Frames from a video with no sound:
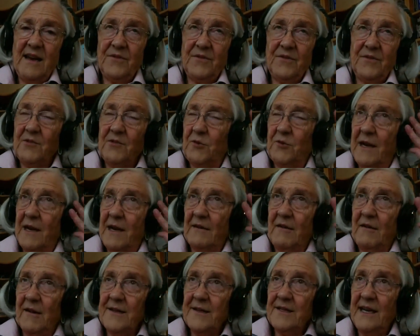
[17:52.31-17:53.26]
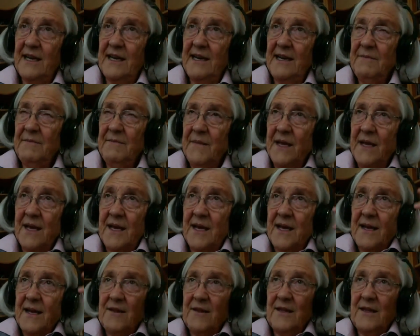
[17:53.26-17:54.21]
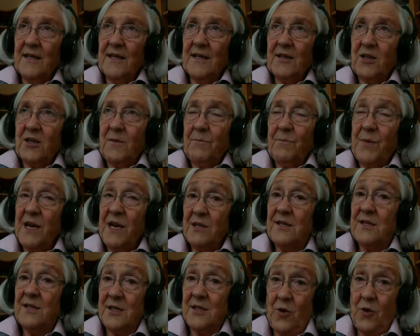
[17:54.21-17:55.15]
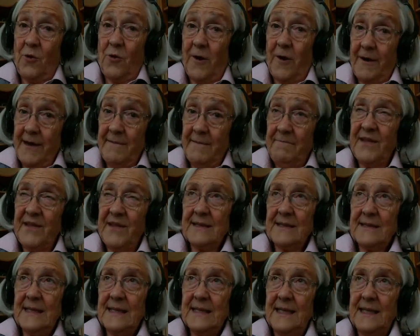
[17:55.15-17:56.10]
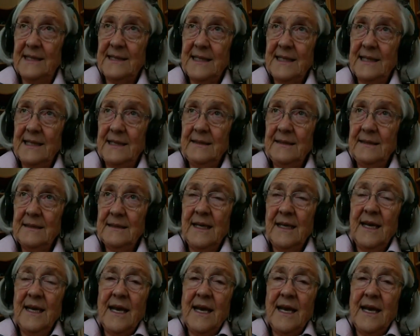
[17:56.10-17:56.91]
I have to track all the time the patient's story, that's the content,